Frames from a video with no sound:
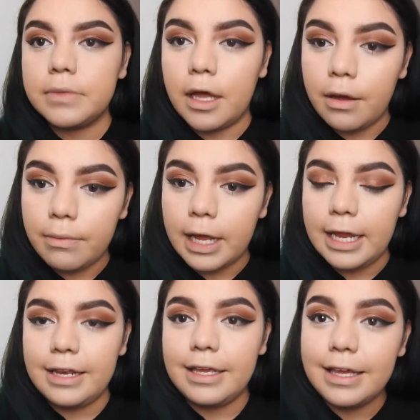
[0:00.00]

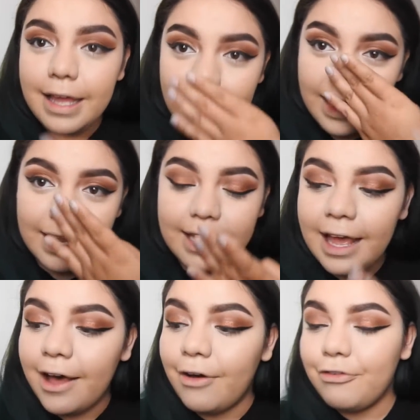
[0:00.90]
Alrighty, and
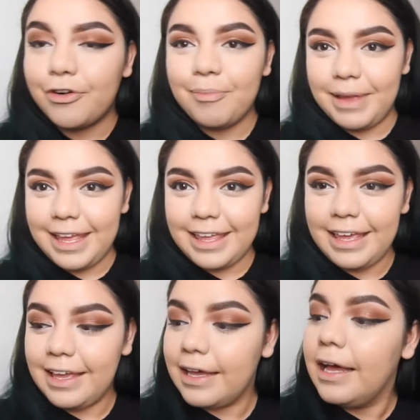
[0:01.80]
now for
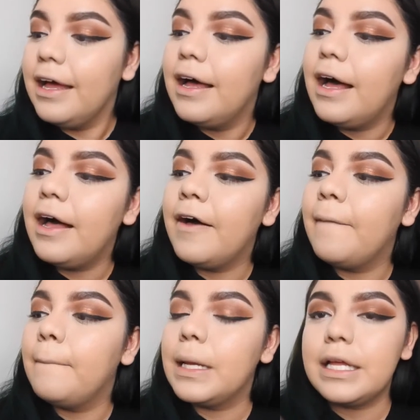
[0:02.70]
baking.
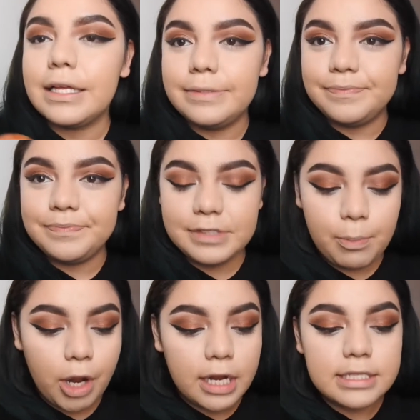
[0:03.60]
The
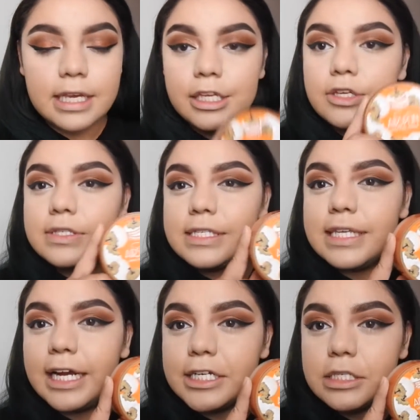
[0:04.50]
product I use is
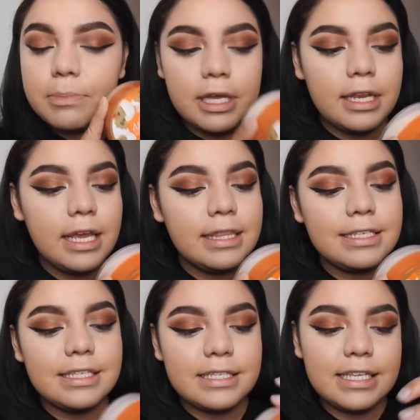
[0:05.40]
Airspun, and
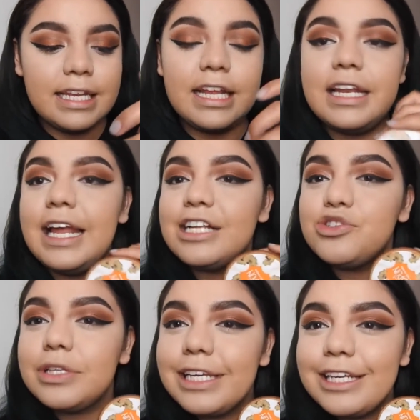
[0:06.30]
this is in
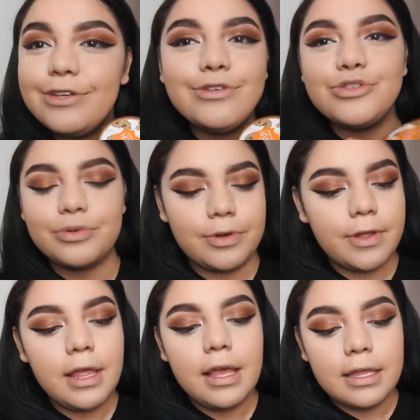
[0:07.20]
Naturally Neutral.
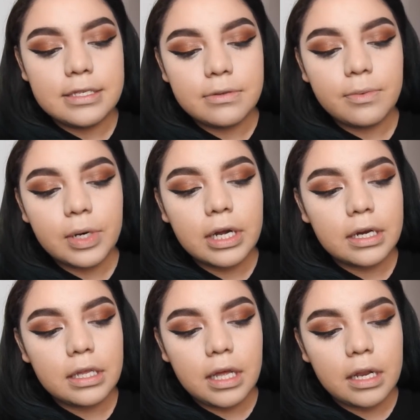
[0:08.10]
This would work
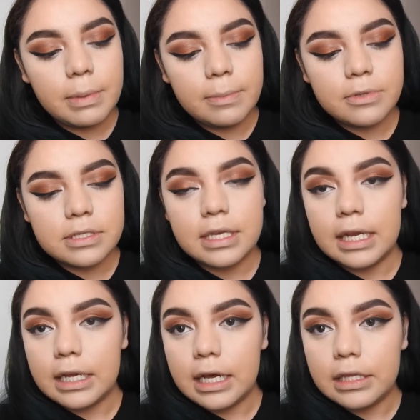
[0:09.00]
on a lot of people's
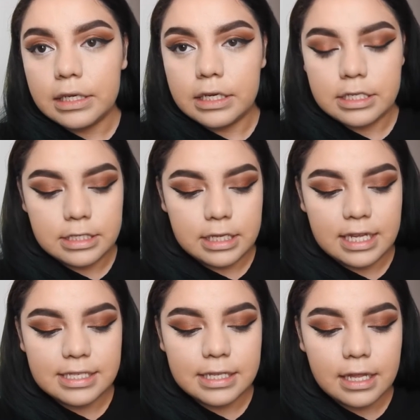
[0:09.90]
skin colors.
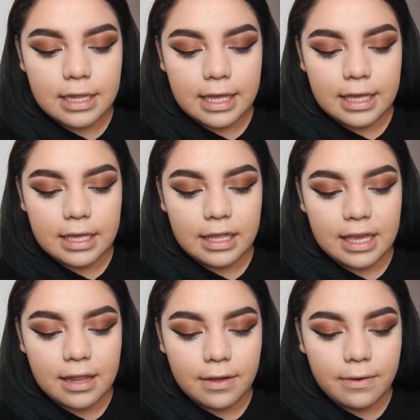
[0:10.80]
It's not like
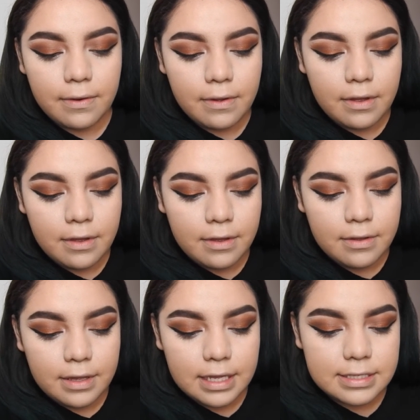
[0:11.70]
yellow,
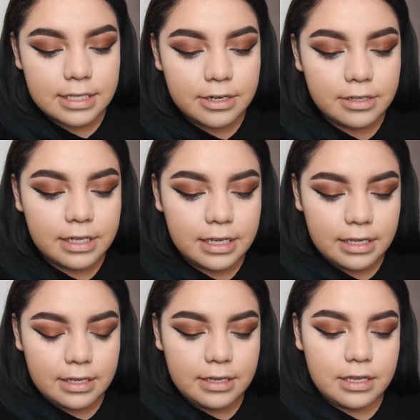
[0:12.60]
it's
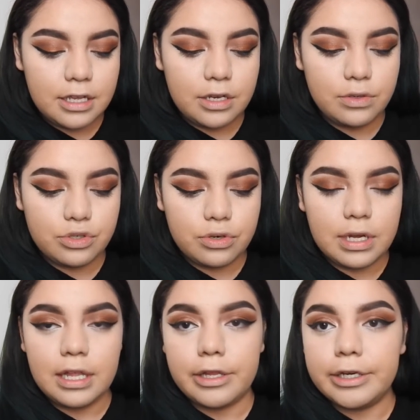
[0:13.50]
literally a neutral
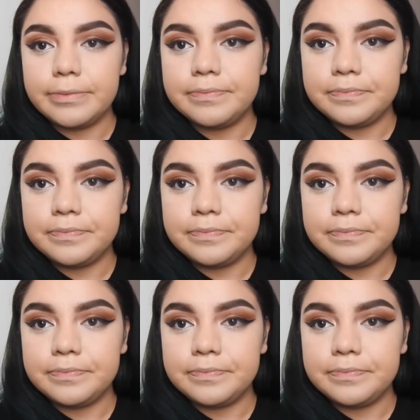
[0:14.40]
color.